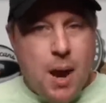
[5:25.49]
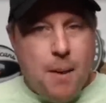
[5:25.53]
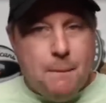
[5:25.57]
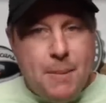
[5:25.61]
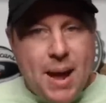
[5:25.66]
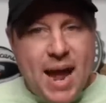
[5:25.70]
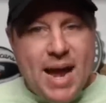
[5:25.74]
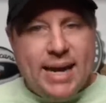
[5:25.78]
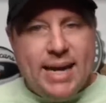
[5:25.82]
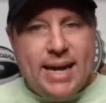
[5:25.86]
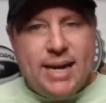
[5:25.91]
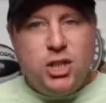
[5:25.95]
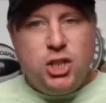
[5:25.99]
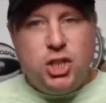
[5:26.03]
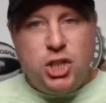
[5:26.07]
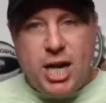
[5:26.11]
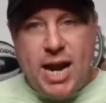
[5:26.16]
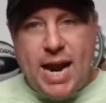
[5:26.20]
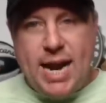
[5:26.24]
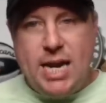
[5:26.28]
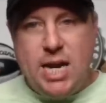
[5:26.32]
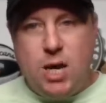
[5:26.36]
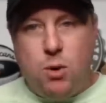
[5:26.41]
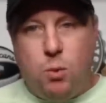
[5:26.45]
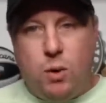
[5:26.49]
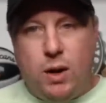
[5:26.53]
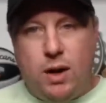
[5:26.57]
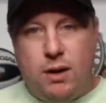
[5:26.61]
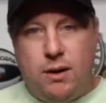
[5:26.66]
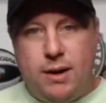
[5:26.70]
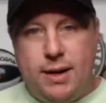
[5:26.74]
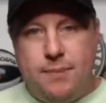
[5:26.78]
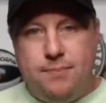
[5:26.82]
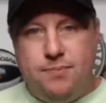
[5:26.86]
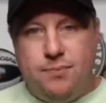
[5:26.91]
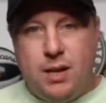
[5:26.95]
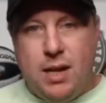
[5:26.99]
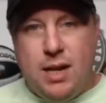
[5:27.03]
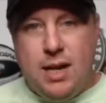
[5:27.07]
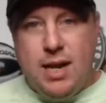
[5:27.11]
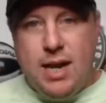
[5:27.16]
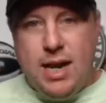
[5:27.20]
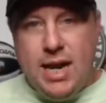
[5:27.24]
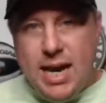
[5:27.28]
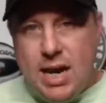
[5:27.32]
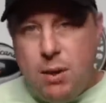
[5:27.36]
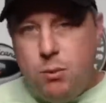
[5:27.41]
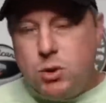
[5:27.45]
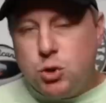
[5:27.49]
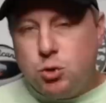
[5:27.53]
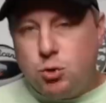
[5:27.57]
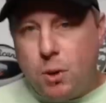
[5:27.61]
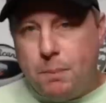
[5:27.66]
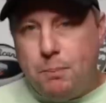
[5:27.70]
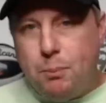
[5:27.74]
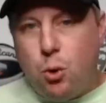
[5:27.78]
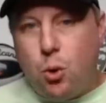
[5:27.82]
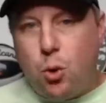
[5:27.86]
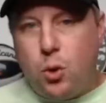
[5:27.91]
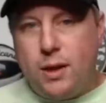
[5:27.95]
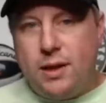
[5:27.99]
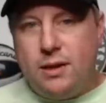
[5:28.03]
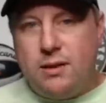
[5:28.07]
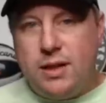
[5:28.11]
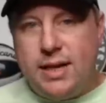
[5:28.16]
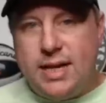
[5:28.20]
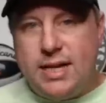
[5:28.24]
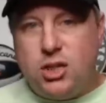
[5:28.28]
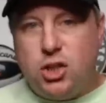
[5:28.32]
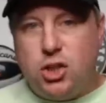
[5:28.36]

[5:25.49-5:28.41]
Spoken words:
Back in January, he was reportedly